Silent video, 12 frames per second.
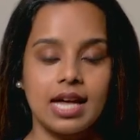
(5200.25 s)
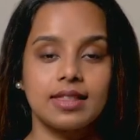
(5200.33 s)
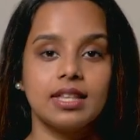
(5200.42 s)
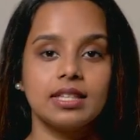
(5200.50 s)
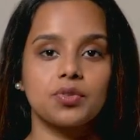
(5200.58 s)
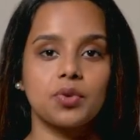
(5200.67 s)

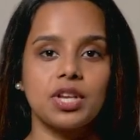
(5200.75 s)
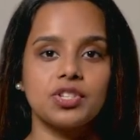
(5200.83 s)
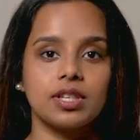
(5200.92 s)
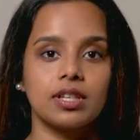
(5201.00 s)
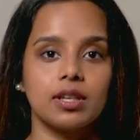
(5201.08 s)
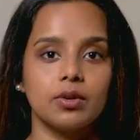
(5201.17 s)
This range
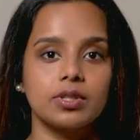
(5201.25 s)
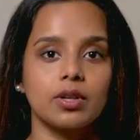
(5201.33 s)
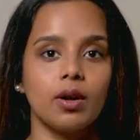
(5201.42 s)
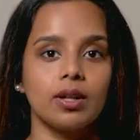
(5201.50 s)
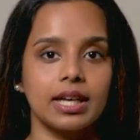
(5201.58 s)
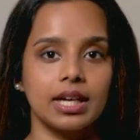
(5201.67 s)
includes
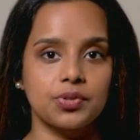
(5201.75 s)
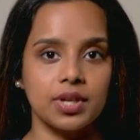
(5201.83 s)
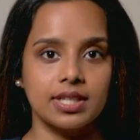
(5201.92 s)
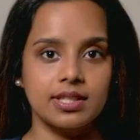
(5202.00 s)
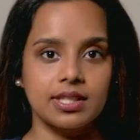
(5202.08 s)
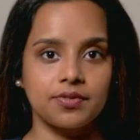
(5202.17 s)
all the
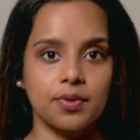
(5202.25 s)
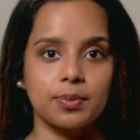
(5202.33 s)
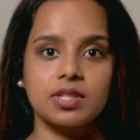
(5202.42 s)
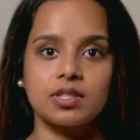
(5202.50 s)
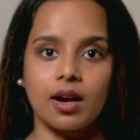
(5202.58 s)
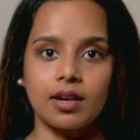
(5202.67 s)
addresses from the
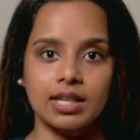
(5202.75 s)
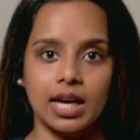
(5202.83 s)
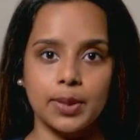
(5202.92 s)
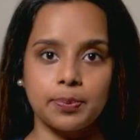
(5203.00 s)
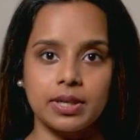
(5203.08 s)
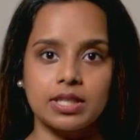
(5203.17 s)
starting
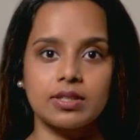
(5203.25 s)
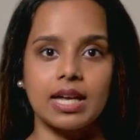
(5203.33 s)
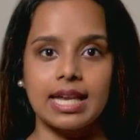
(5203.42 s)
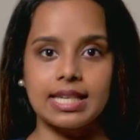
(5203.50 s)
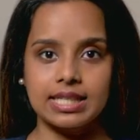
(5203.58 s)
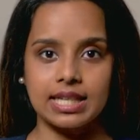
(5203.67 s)
IP to the
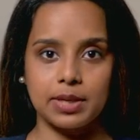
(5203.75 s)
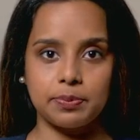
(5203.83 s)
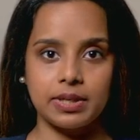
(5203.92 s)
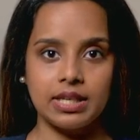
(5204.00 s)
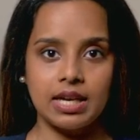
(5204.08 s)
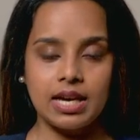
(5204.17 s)
ending IP,